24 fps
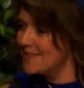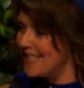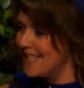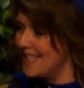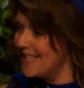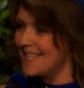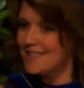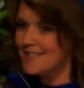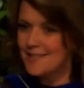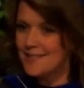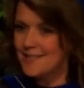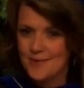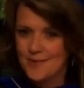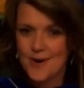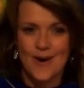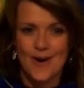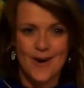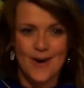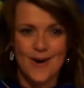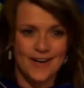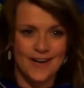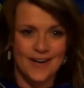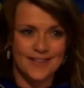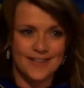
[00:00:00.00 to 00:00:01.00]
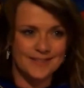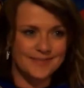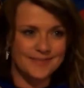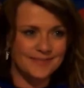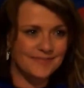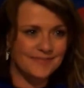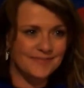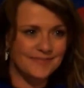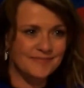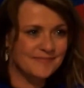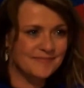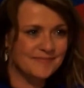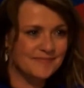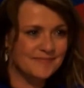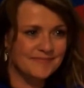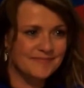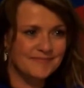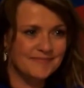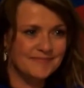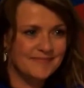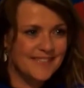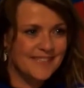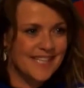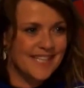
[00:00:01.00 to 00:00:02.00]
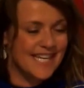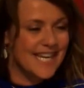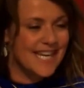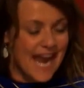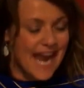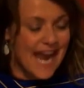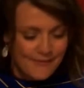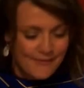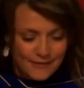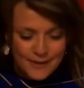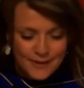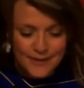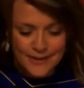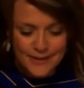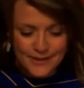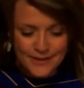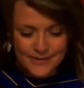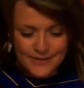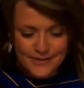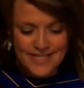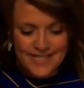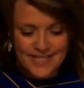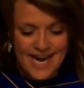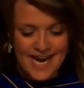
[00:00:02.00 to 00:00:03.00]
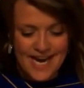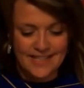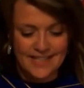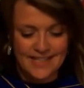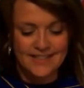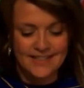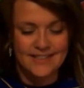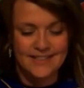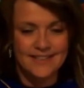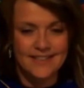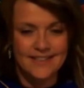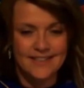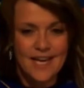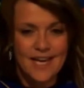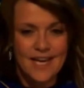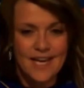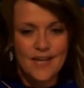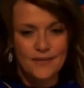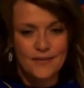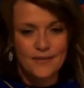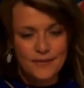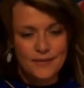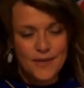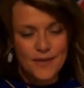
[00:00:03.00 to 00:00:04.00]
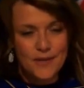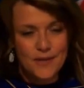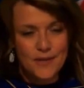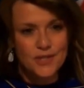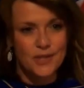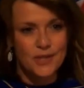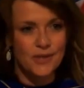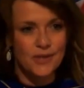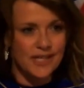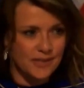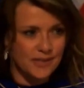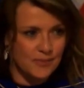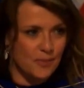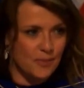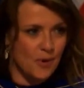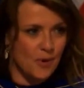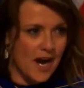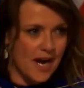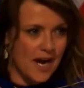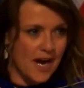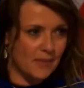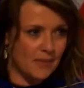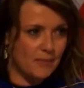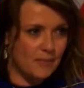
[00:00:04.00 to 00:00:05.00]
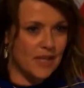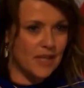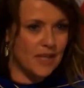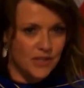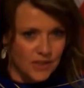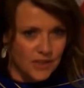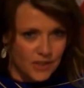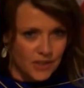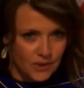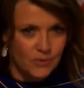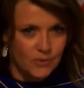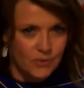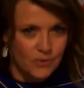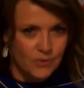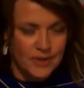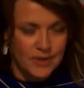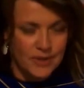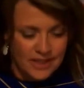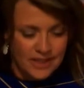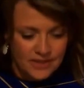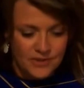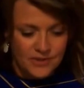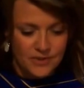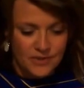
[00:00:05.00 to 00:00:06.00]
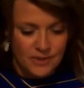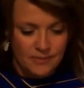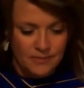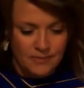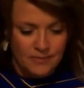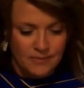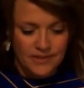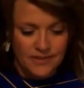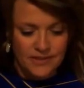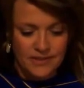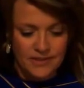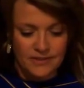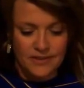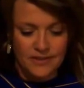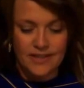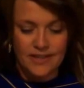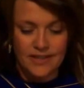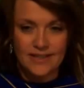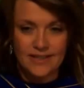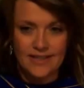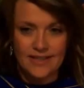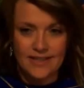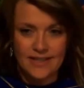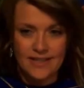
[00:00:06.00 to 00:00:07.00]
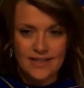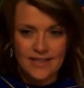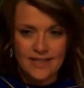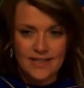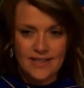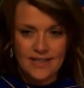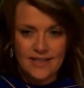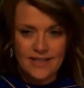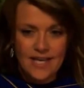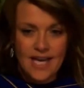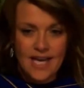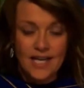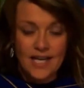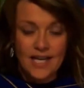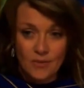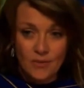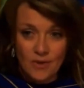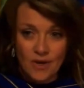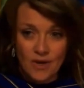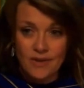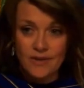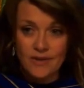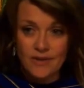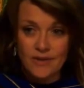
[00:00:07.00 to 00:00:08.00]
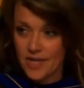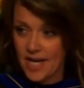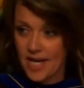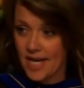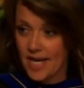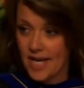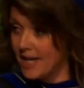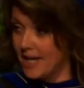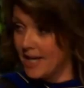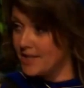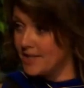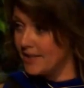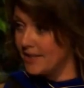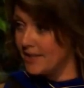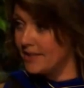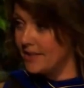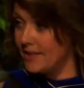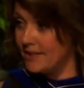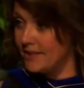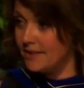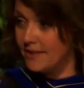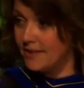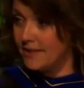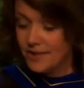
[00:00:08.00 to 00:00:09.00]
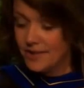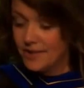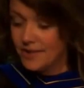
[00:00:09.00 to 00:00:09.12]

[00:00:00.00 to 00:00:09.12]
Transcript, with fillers: Yes, you are. Never lose that. The future is bright because you will be contributing to it. And you are the generation to do it.